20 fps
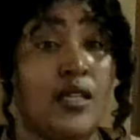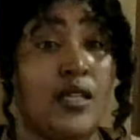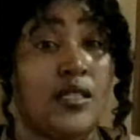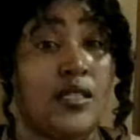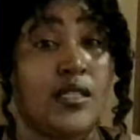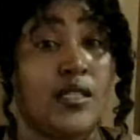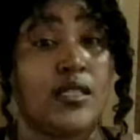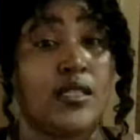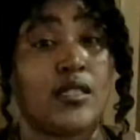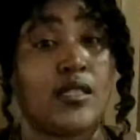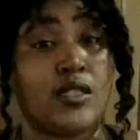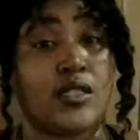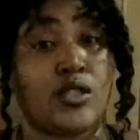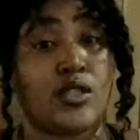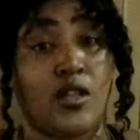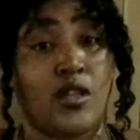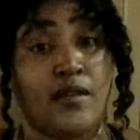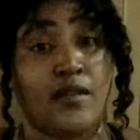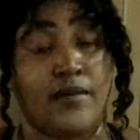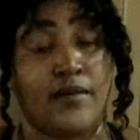these
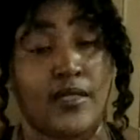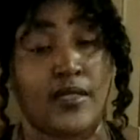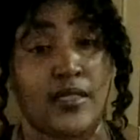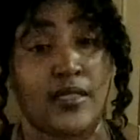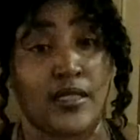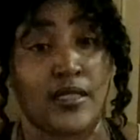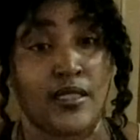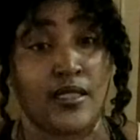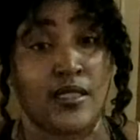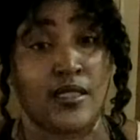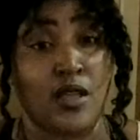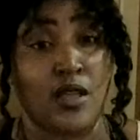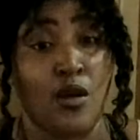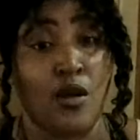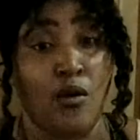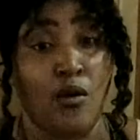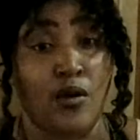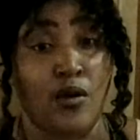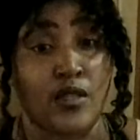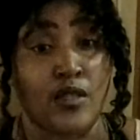disturbances,
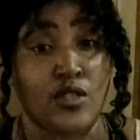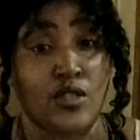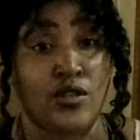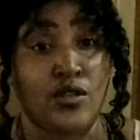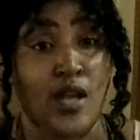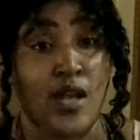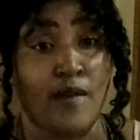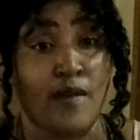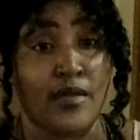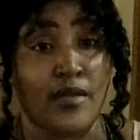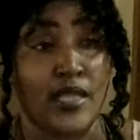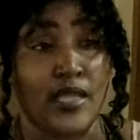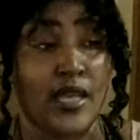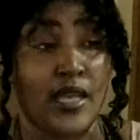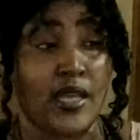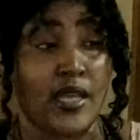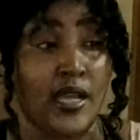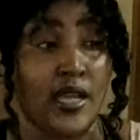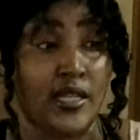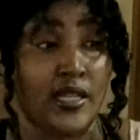or the trauma
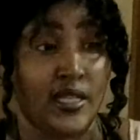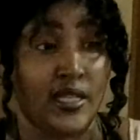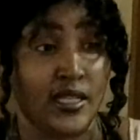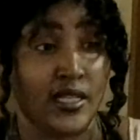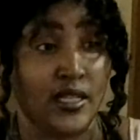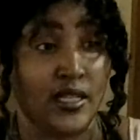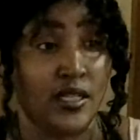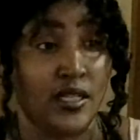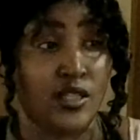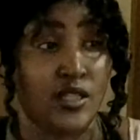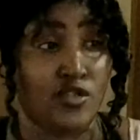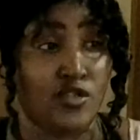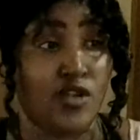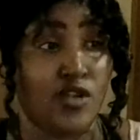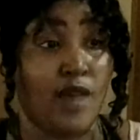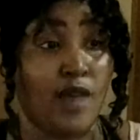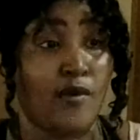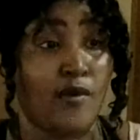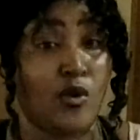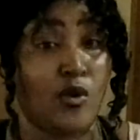
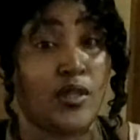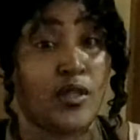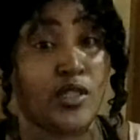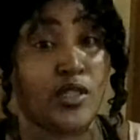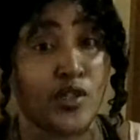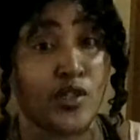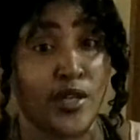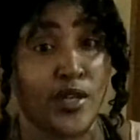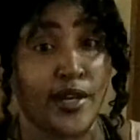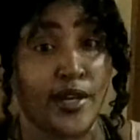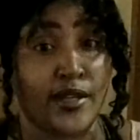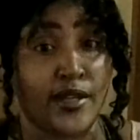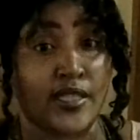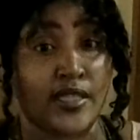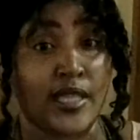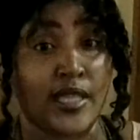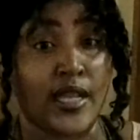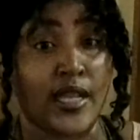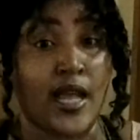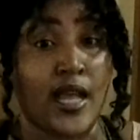or the triggers
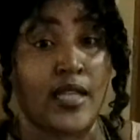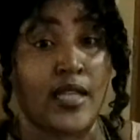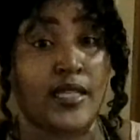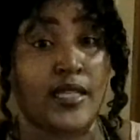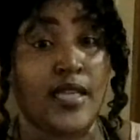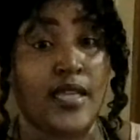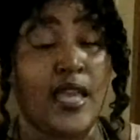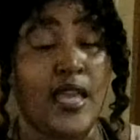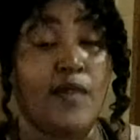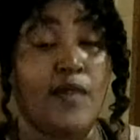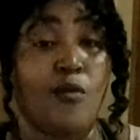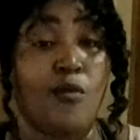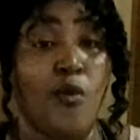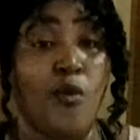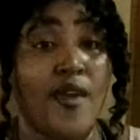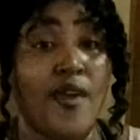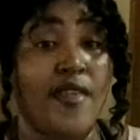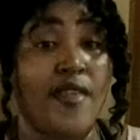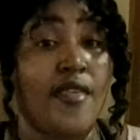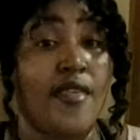that kind of came
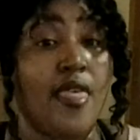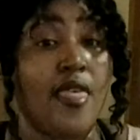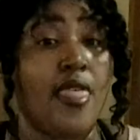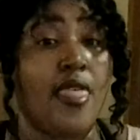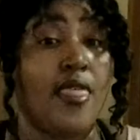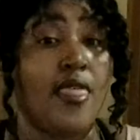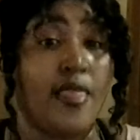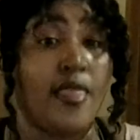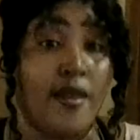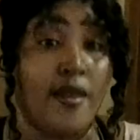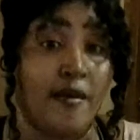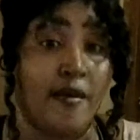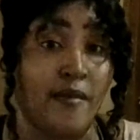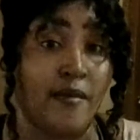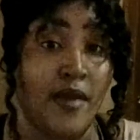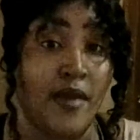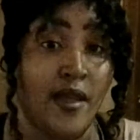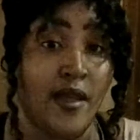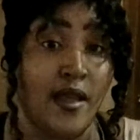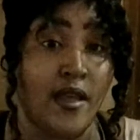with them,
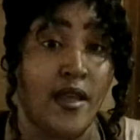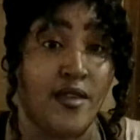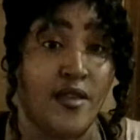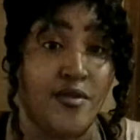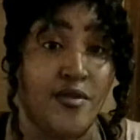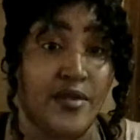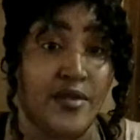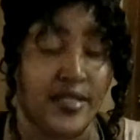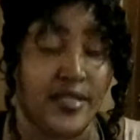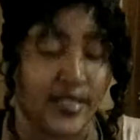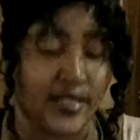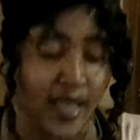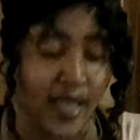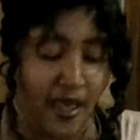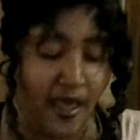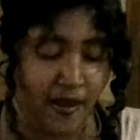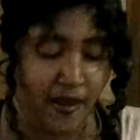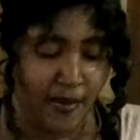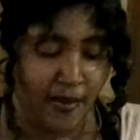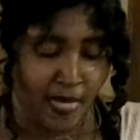you could
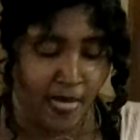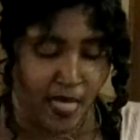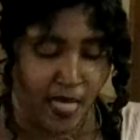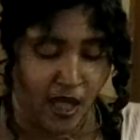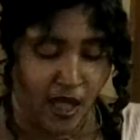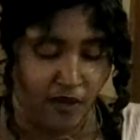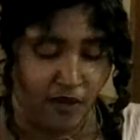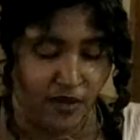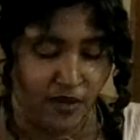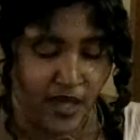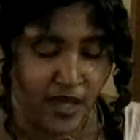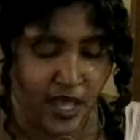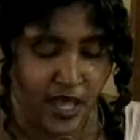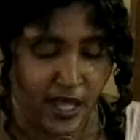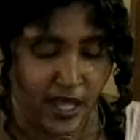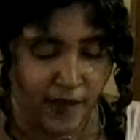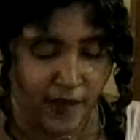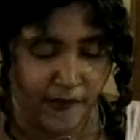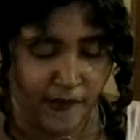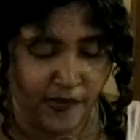say.
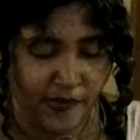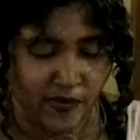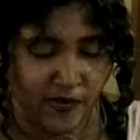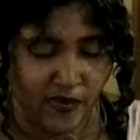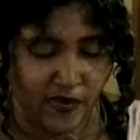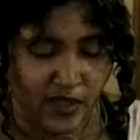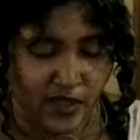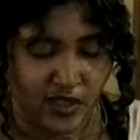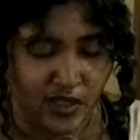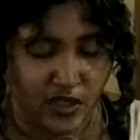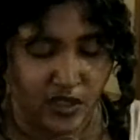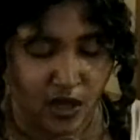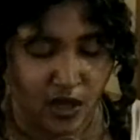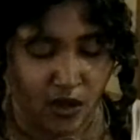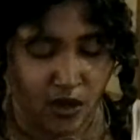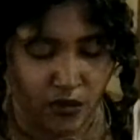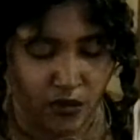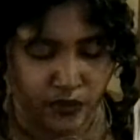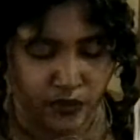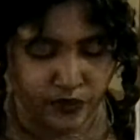Okay,
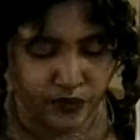so